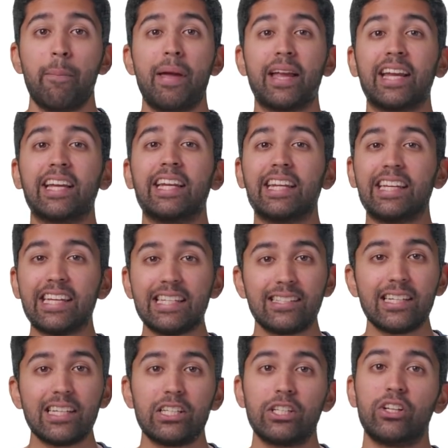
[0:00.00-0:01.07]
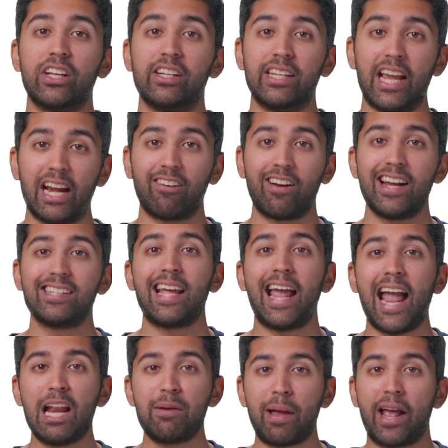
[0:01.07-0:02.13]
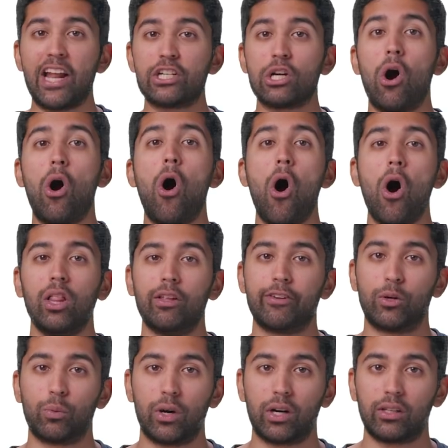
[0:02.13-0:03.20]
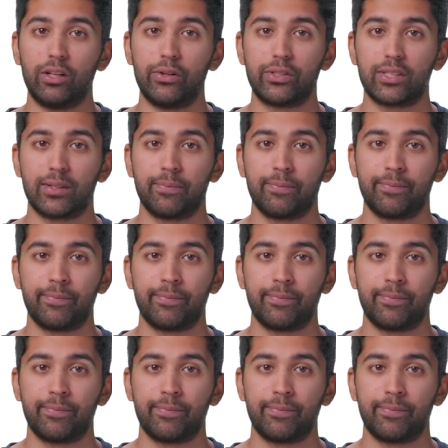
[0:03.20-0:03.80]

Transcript: making it easy to containerize and manage all of your workloads